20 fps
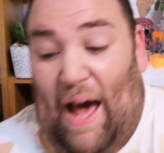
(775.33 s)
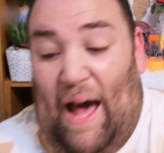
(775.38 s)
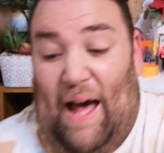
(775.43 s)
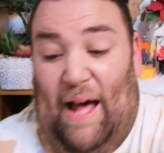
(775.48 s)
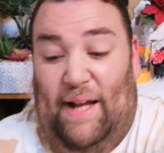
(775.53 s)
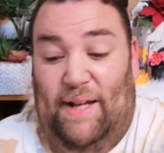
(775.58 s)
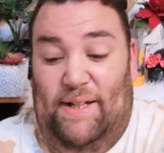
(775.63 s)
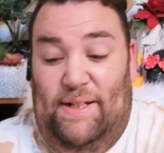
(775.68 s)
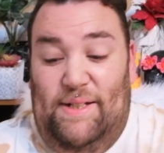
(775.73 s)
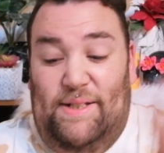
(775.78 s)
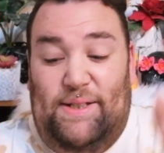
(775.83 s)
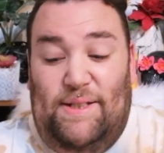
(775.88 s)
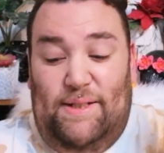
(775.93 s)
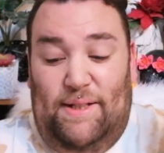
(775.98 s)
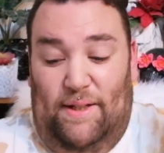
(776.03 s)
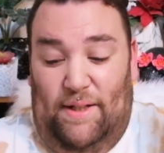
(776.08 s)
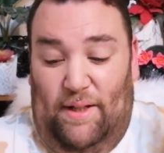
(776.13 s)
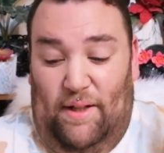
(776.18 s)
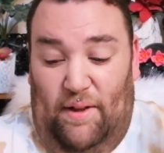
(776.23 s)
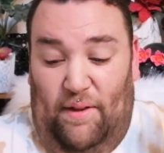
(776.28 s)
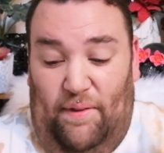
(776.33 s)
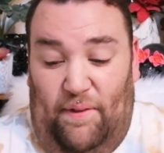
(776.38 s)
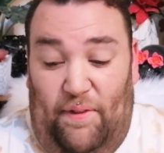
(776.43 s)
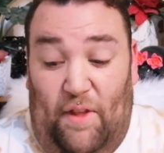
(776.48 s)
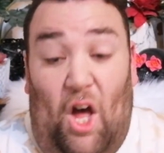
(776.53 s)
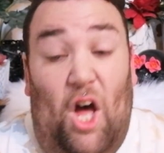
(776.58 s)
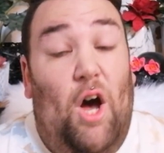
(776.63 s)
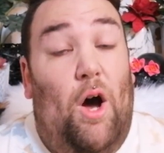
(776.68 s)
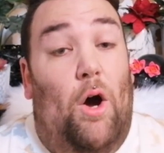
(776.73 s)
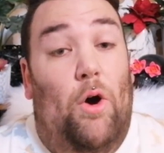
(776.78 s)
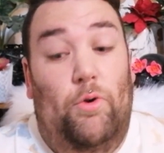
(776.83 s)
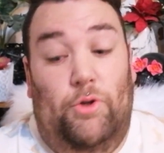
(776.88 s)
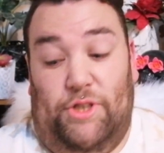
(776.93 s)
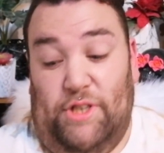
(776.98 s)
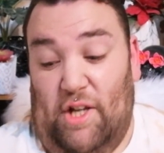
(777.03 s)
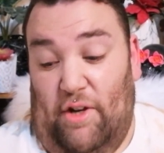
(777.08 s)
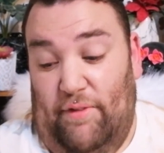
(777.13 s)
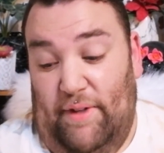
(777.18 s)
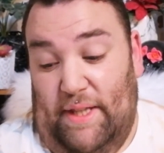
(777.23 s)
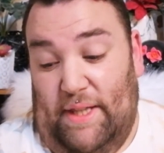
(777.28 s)
This one was
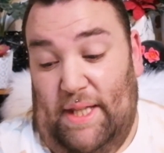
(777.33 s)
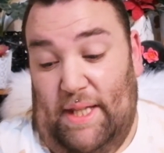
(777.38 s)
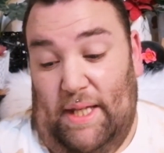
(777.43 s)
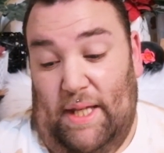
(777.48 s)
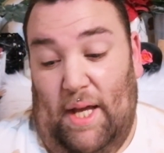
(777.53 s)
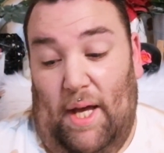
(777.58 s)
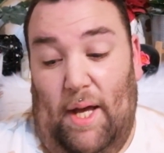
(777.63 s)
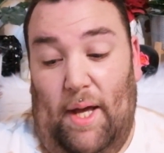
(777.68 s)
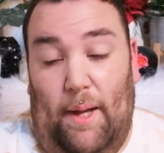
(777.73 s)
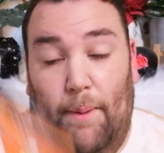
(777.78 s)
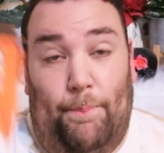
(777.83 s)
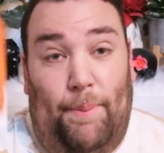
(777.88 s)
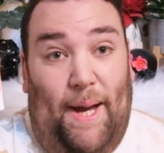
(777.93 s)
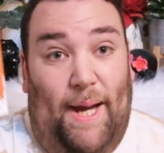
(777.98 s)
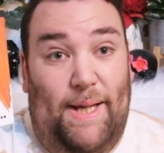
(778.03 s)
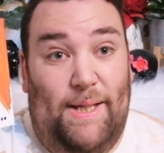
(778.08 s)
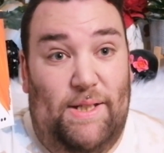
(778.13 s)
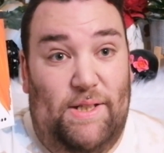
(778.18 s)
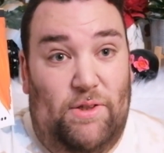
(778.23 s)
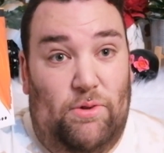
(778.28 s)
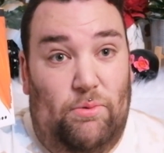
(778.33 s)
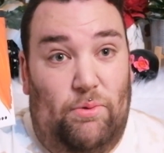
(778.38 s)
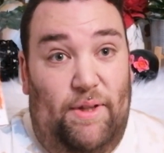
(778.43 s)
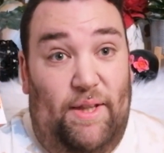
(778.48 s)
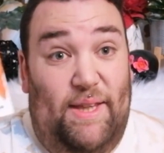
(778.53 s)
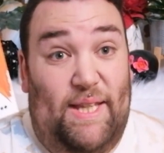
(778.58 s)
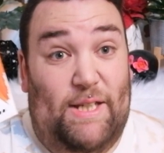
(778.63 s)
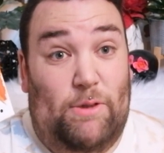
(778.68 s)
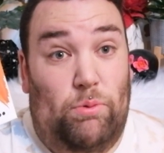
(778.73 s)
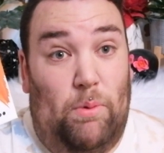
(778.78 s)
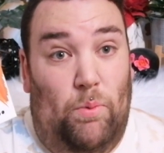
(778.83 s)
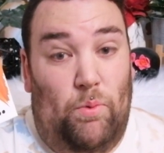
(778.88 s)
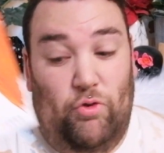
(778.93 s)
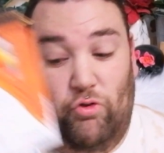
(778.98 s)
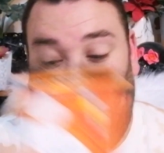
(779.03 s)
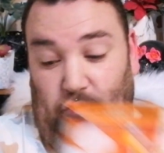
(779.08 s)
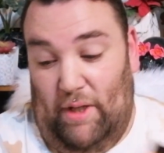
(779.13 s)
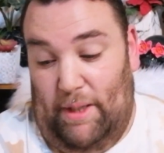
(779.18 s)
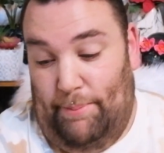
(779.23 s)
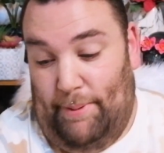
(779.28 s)

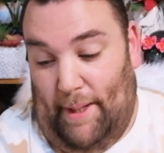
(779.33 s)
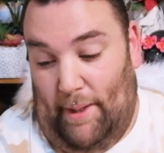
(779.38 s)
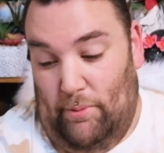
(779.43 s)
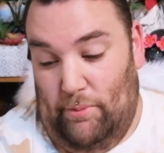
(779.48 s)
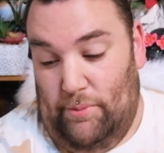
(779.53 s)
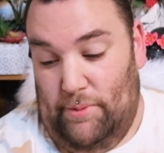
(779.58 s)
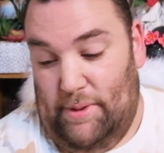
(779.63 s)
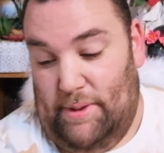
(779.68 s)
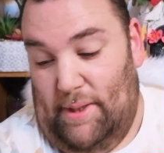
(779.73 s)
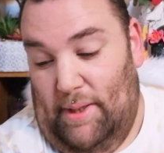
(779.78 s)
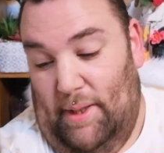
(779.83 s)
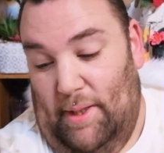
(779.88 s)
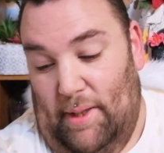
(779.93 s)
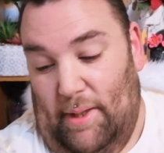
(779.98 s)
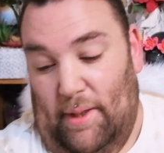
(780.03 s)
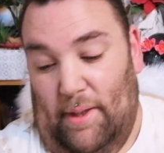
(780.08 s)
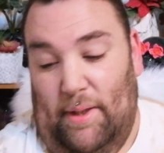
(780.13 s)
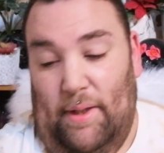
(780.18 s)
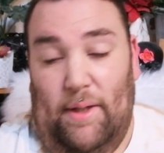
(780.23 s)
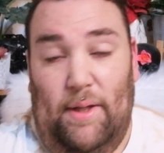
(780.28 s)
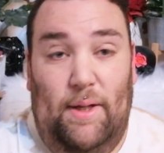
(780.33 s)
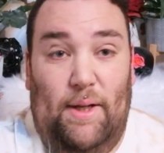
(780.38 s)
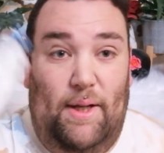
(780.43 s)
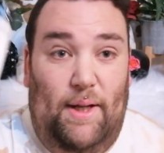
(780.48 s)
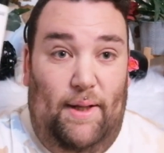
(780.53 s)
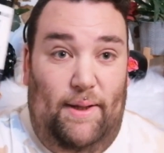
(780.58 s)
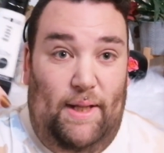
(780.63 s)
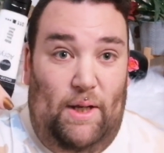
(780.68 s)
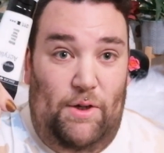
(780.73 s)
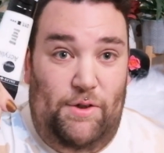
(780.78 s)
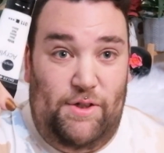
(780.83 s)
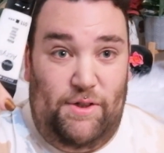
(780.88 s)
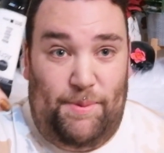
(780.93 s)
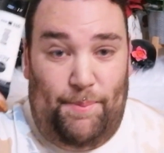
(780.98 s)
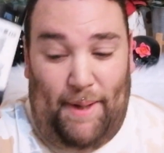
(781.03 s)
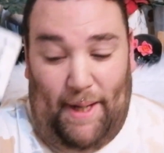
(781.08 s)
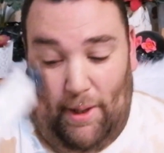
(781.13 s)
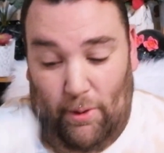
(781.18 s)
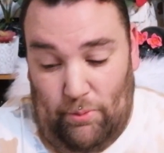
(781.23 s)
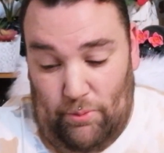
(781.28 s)
£3, and that was
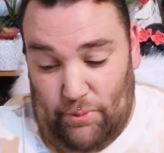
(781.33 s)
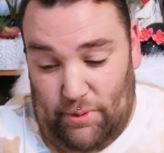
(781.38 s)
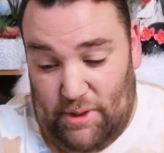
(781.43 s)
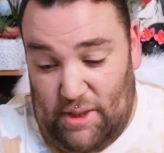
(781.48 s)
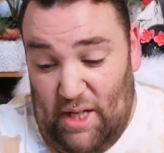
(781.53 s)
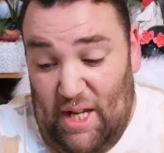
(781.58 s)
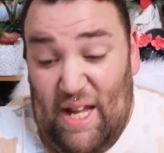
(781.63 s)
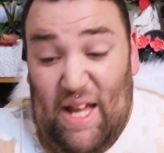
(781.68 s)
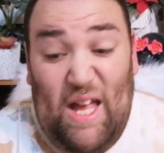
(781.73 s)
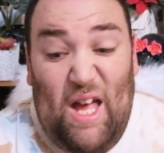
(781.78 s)
£1.